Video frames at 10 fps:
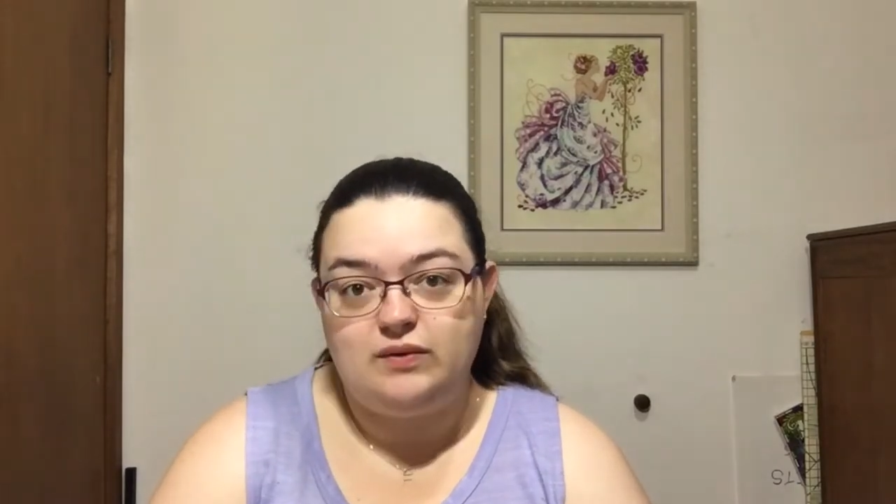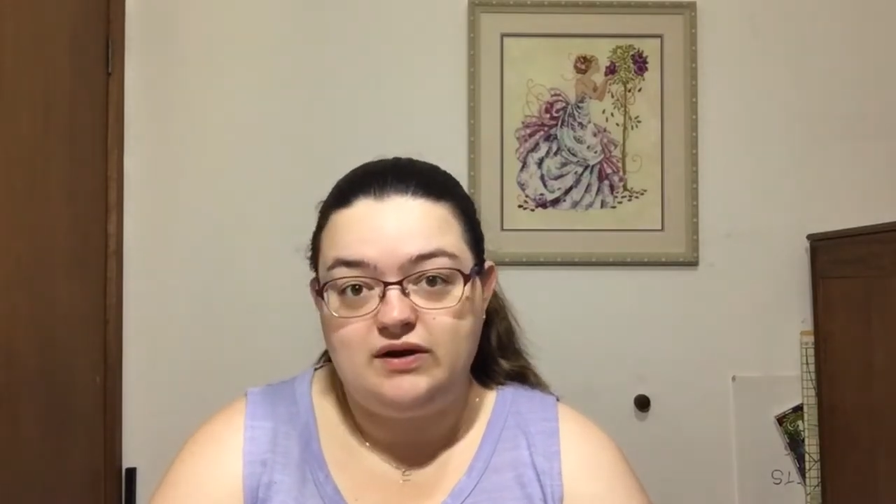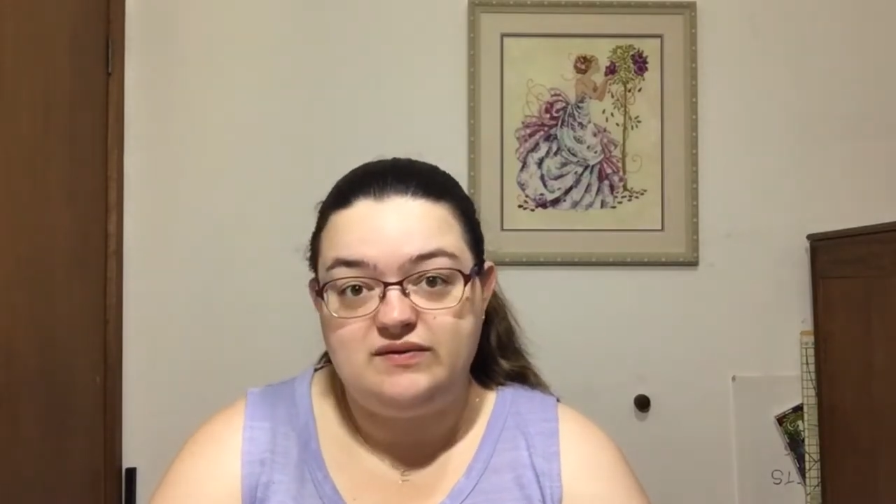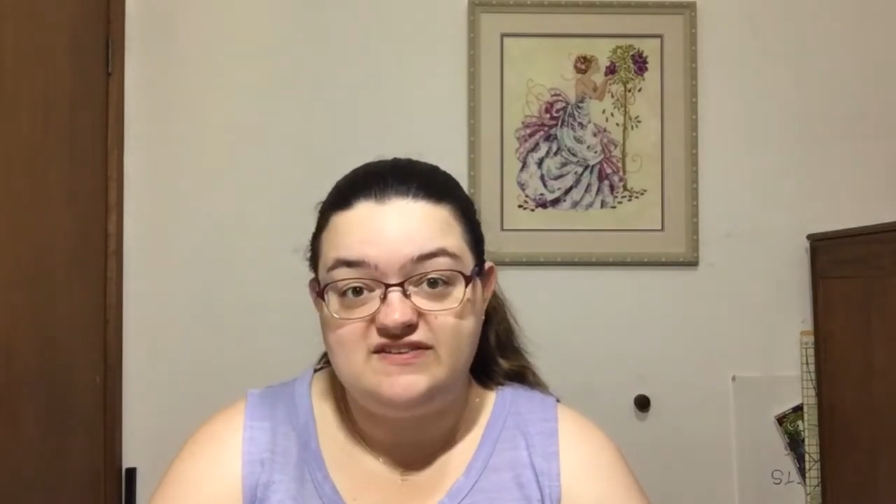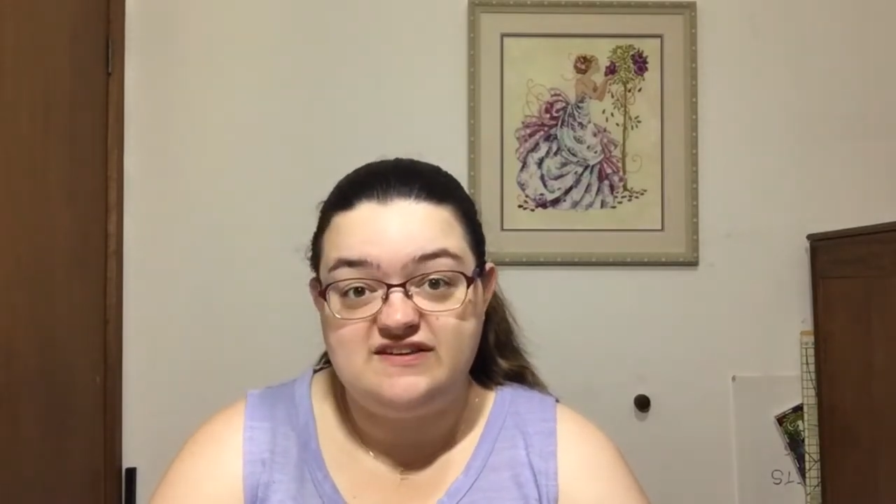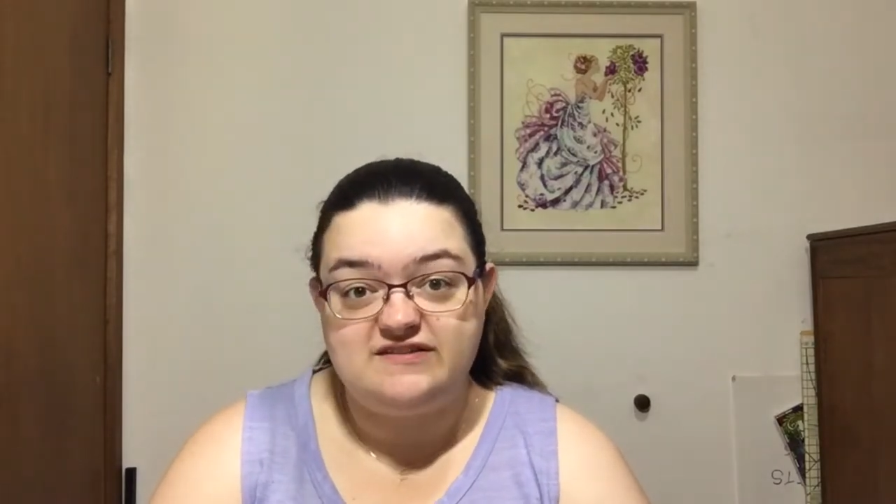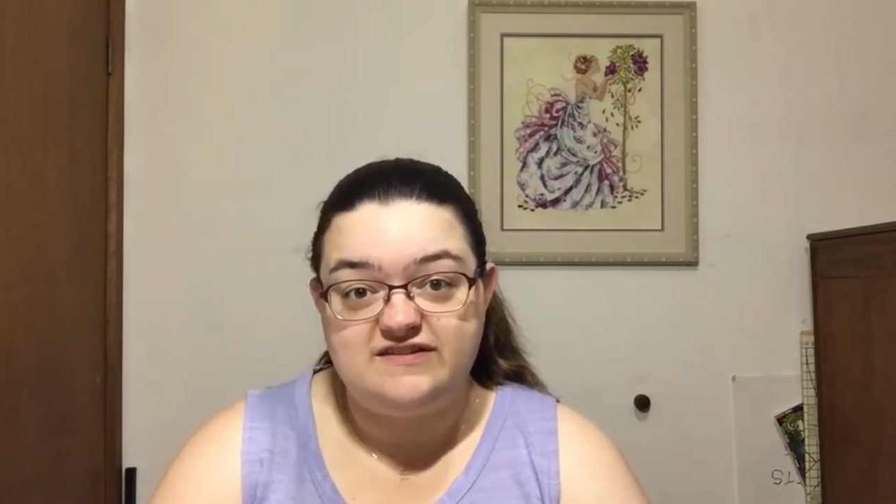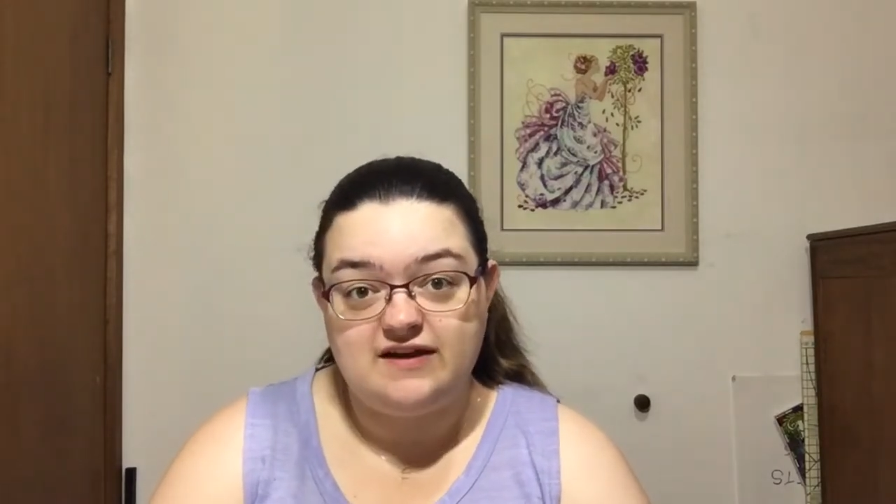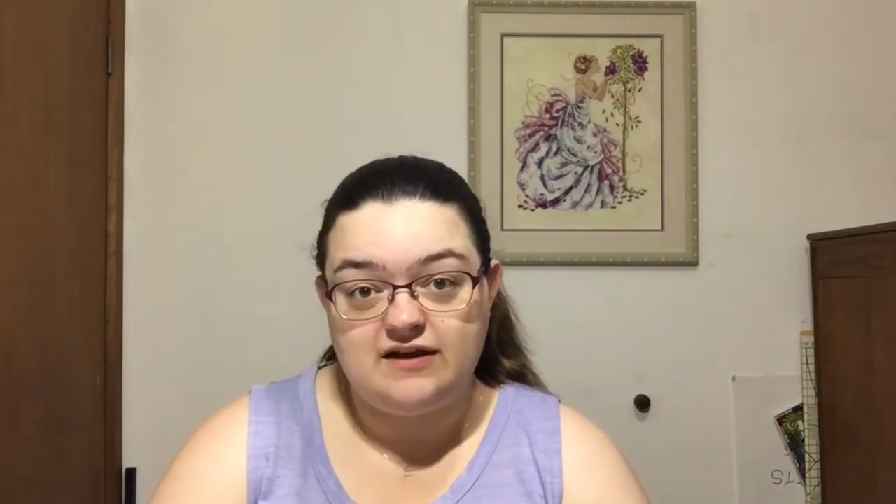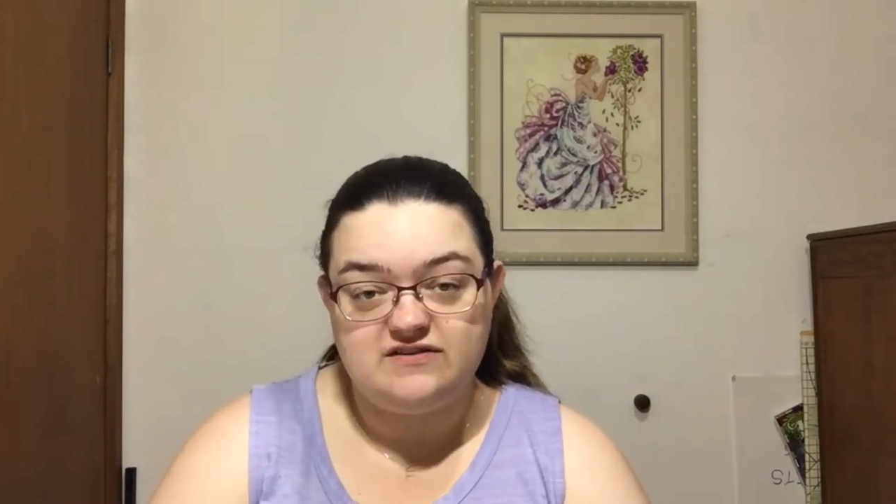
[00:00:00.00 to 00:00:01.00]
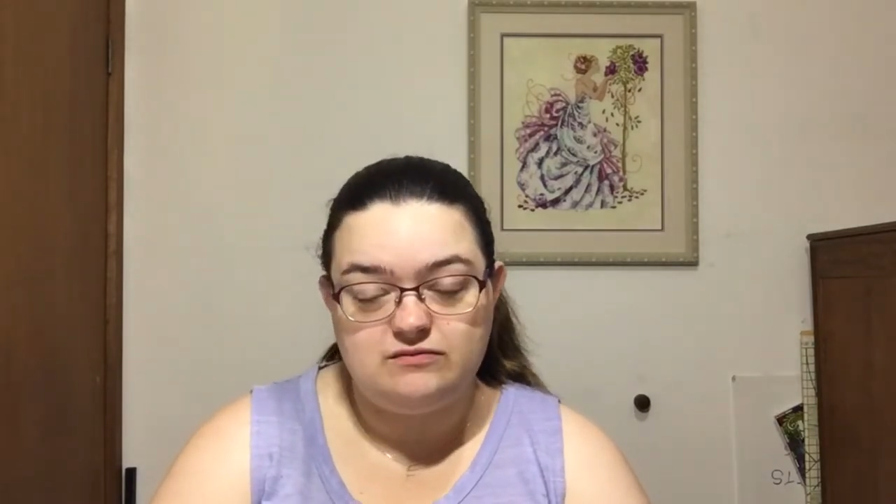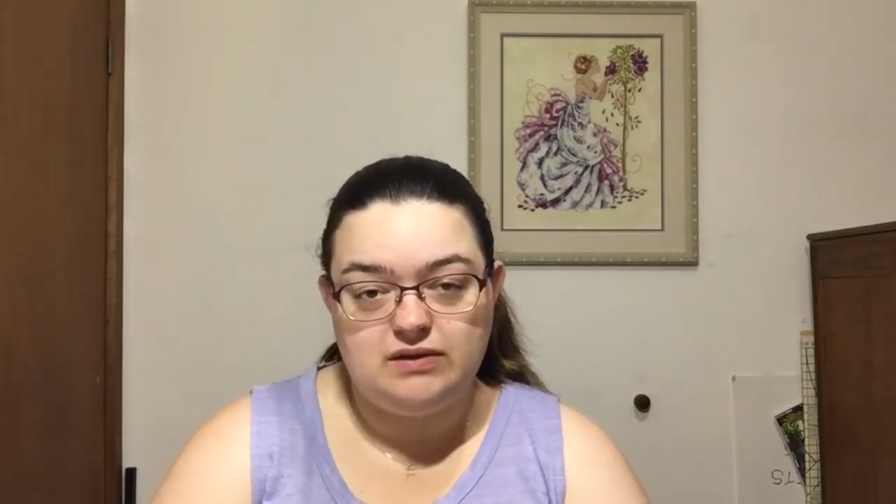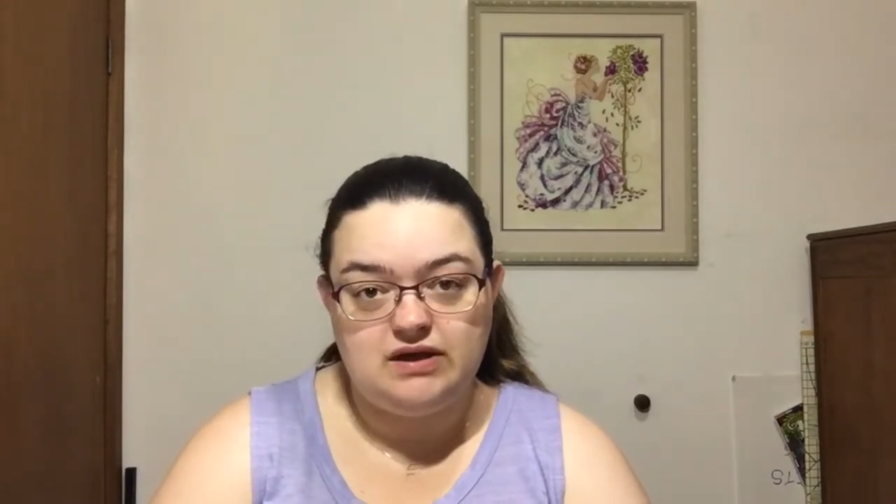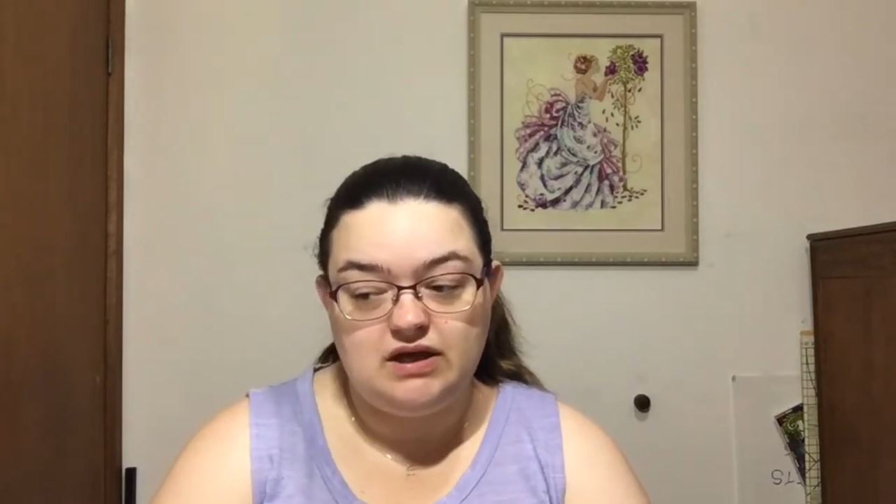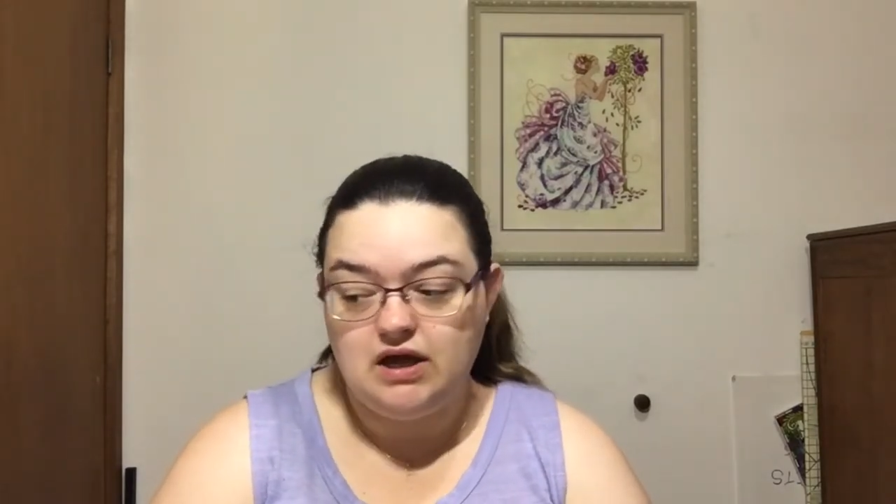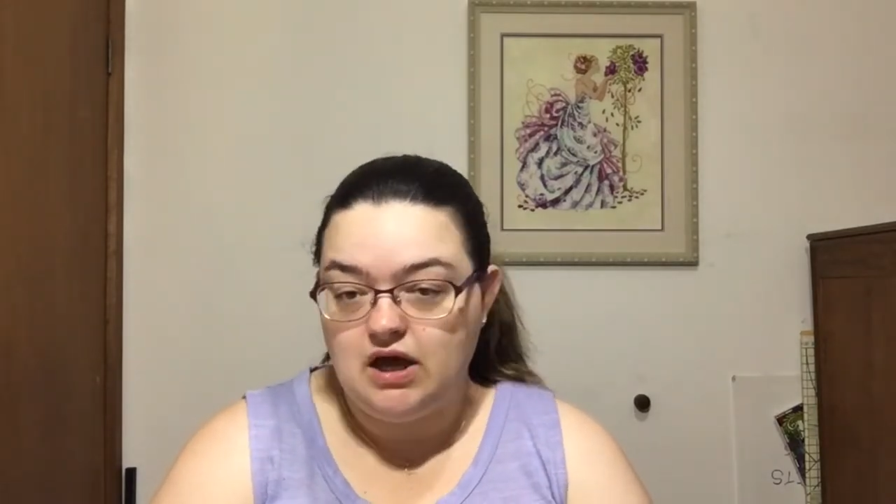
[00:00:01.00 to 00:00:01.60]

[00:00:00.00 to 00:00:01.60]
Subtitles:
was the year of starts for me.